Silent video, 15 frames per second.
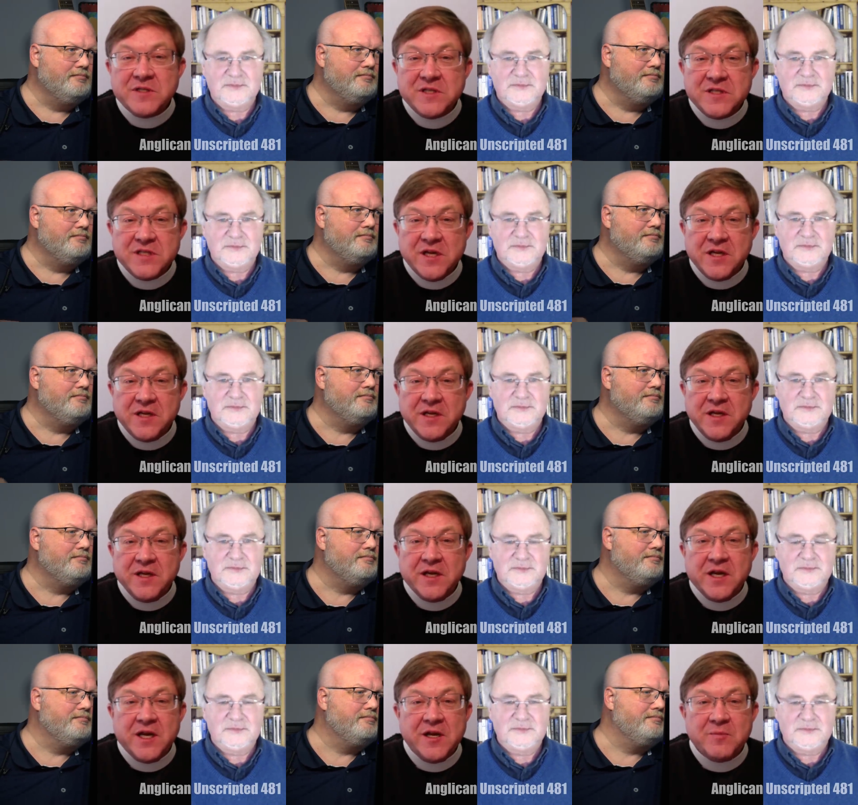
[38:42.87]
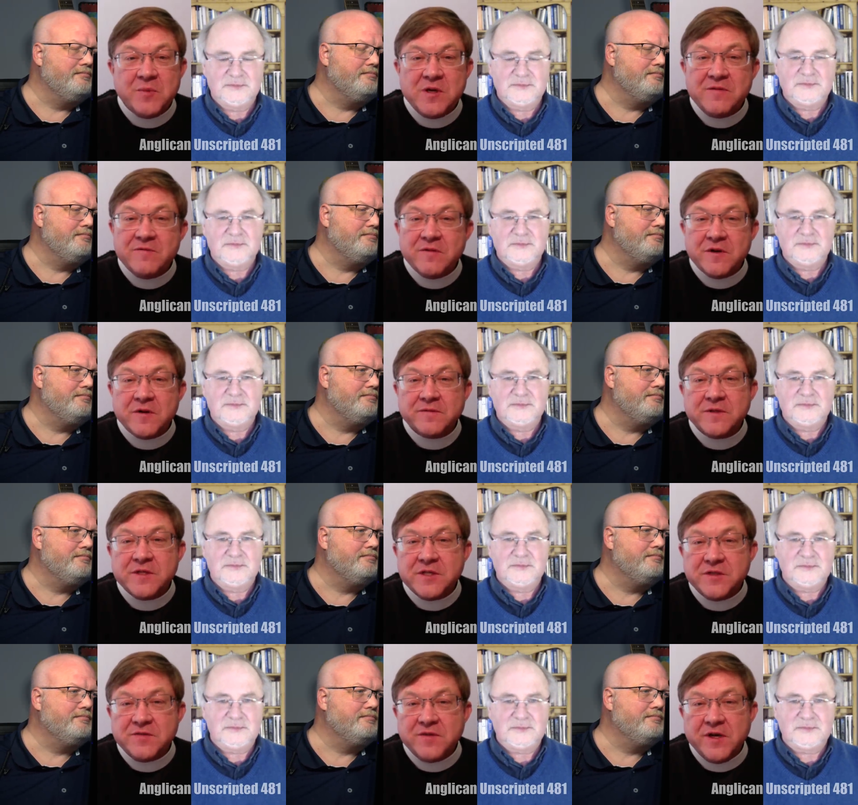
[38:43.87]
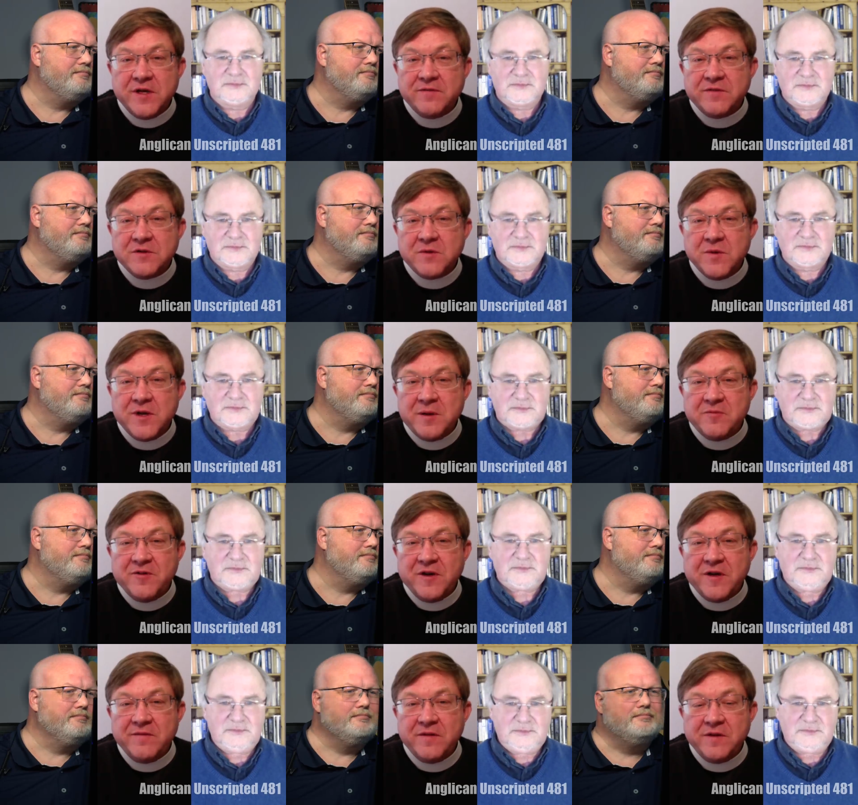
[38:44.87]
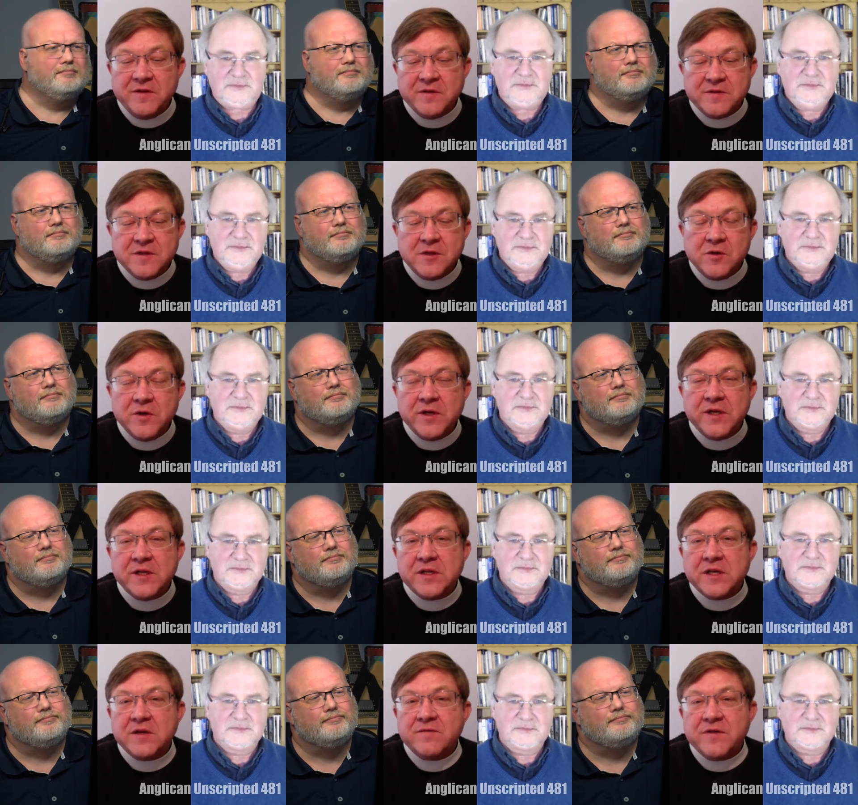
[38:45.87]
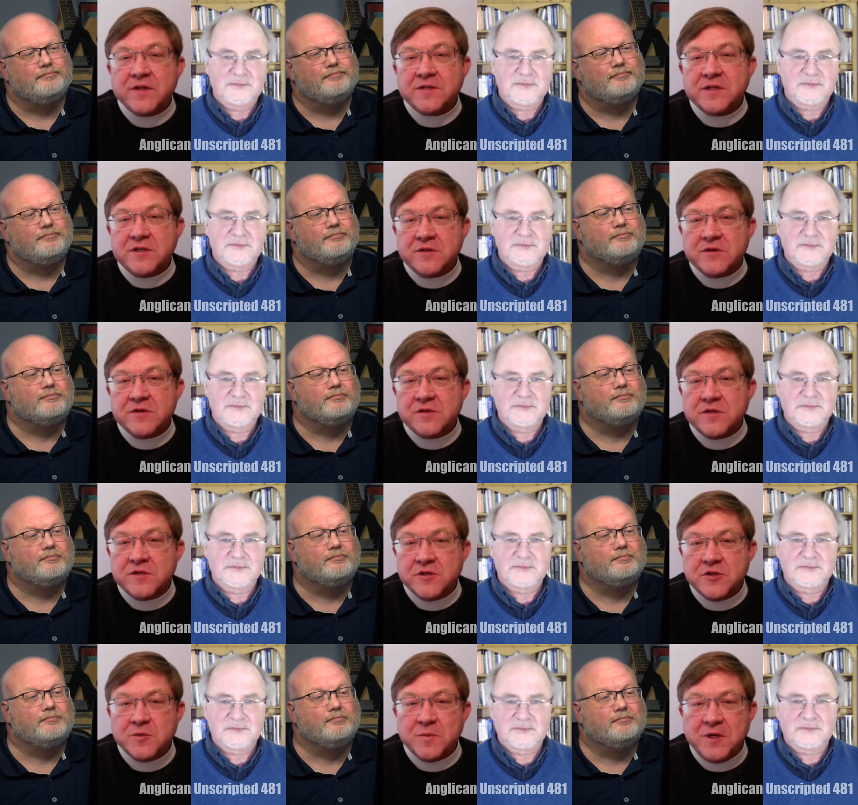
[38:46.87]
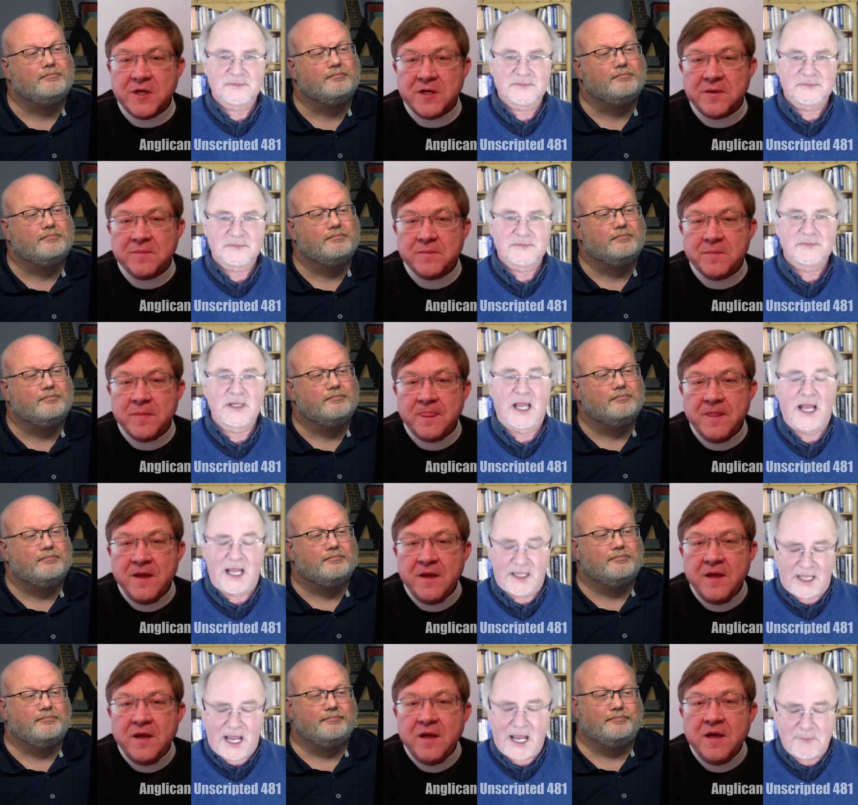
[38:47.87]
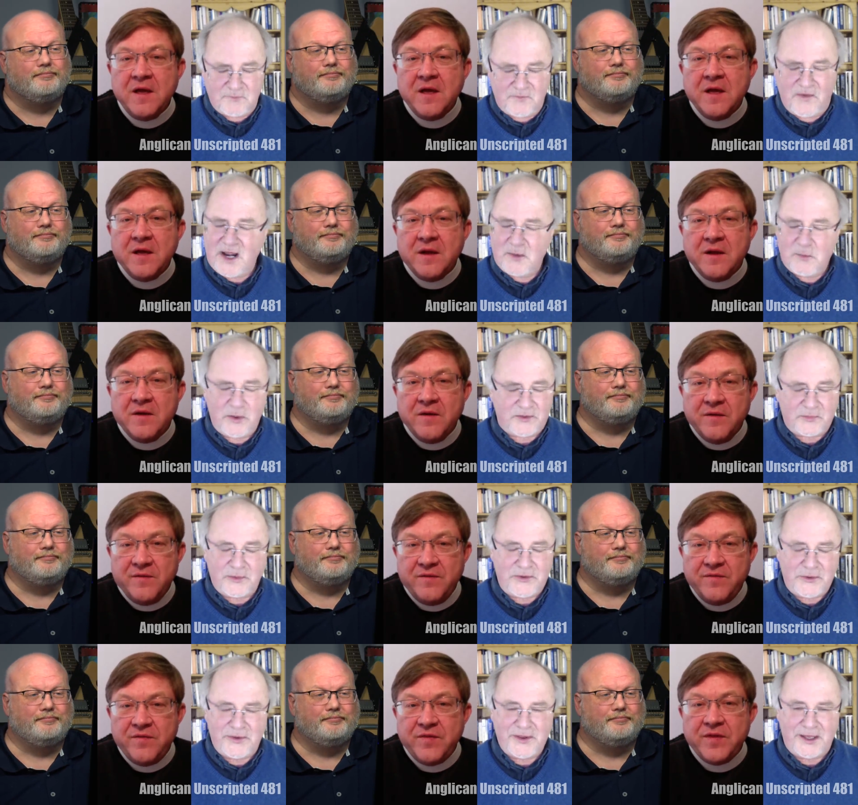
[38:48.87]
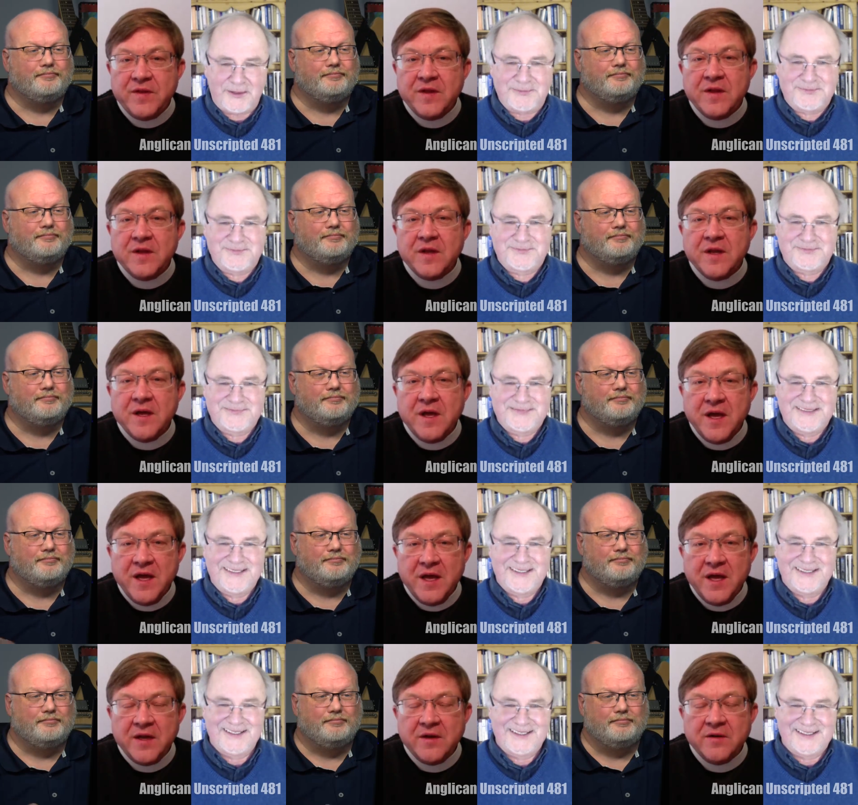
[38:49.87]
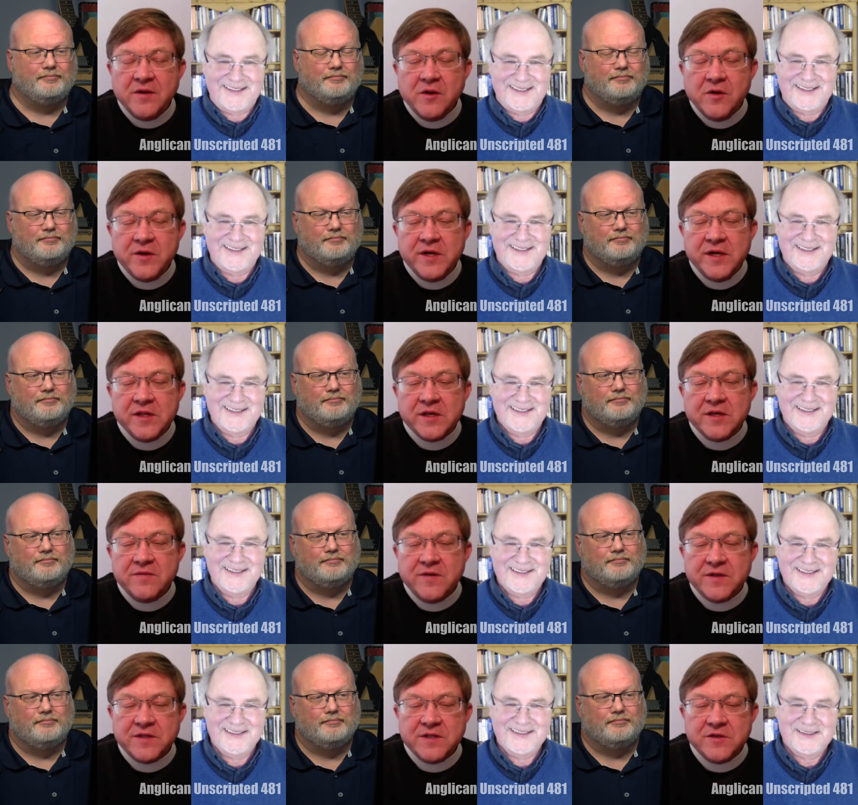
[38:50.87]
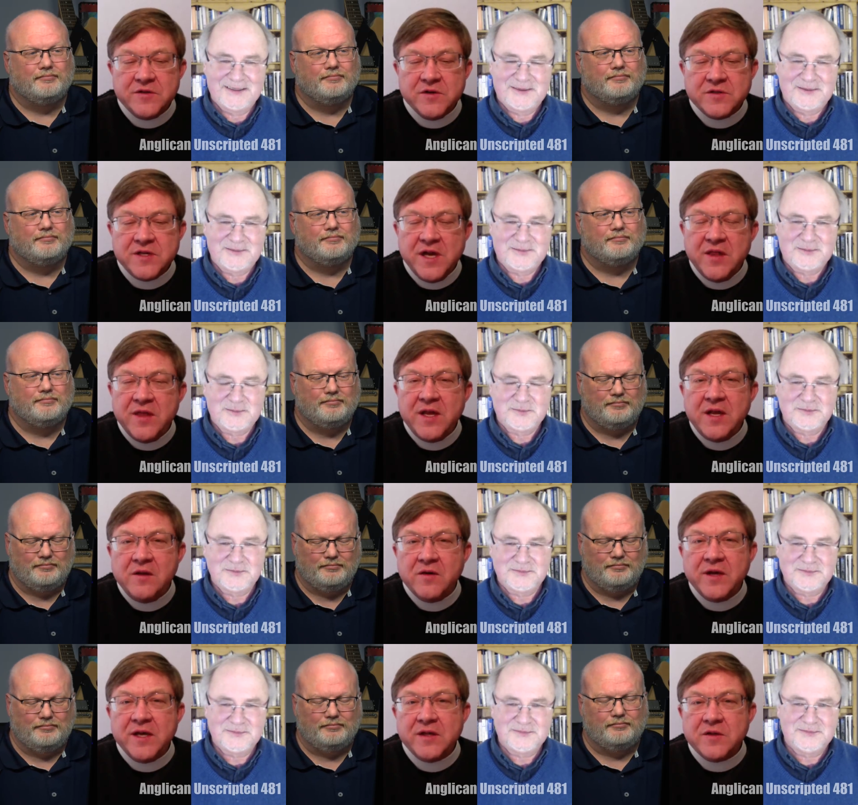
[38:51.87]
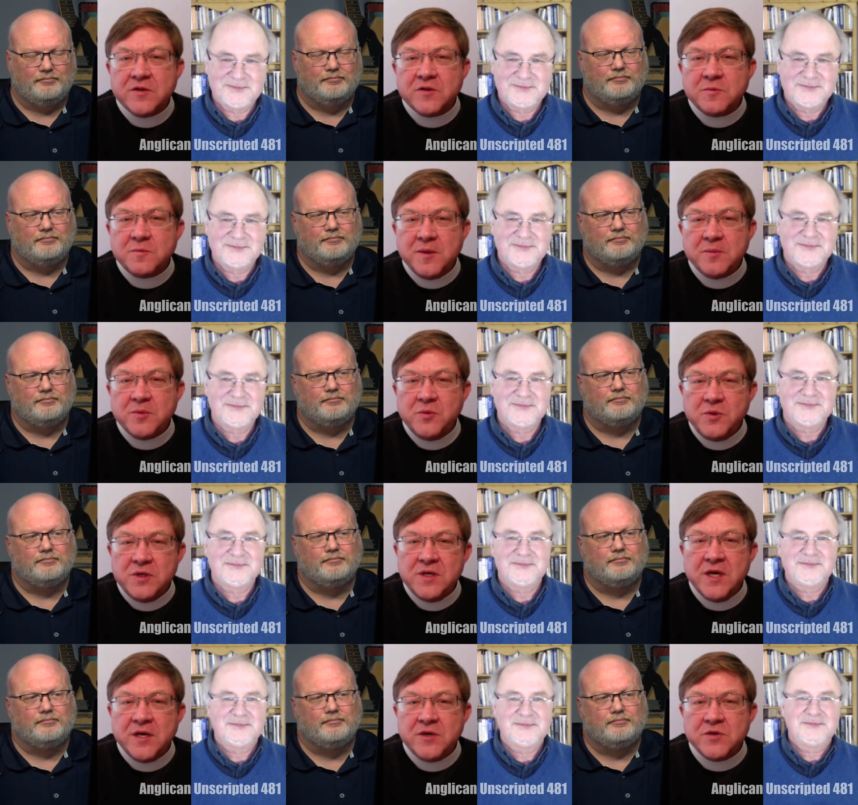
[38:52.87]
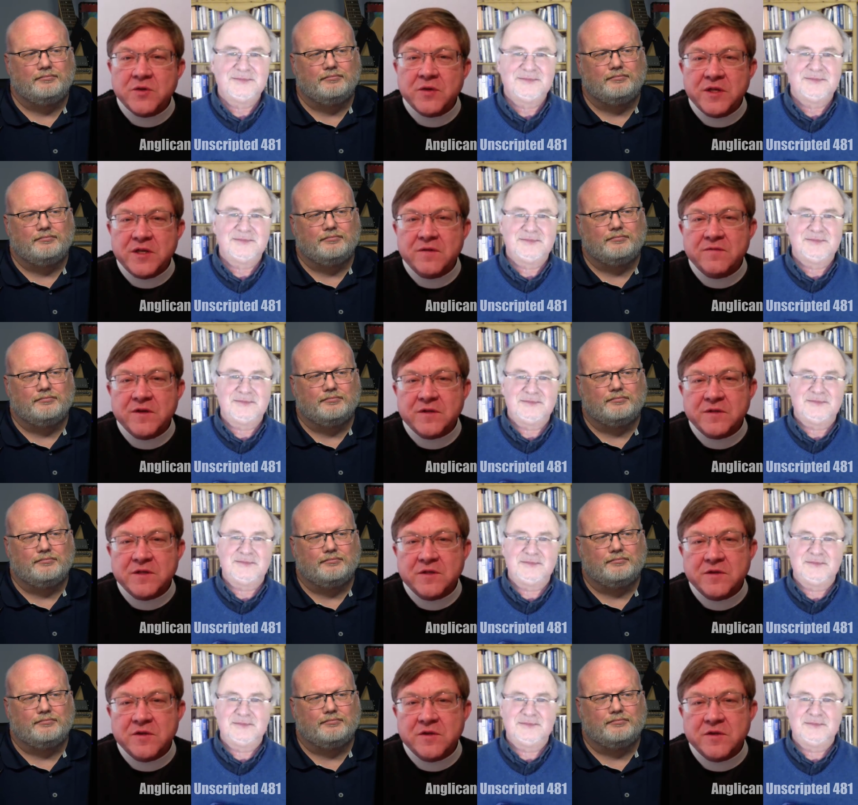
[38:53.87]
Speaker 1: been studying, and I've been involved in this fight for 25 years, looking at the confessing church in Germany.
Speaker 2: I'm very much with you there
Speaker 1: and looking at the confessing church and then looking at those people who did not join the confessing